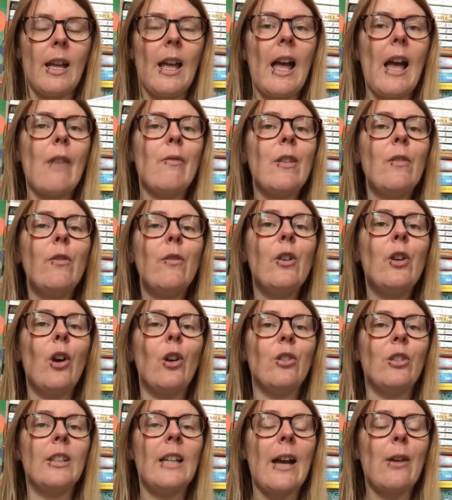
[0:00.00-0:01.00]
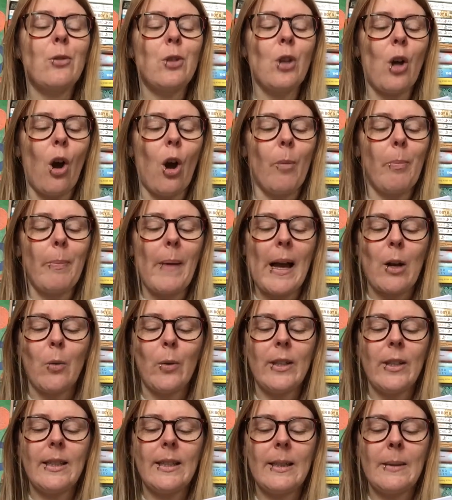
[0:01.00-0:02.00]
having forgotten how to hop
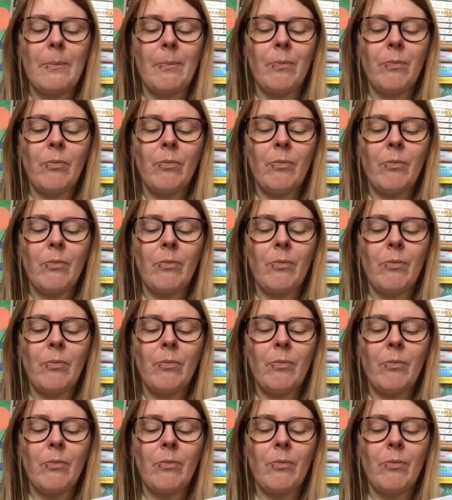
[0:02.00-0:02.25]
backwards.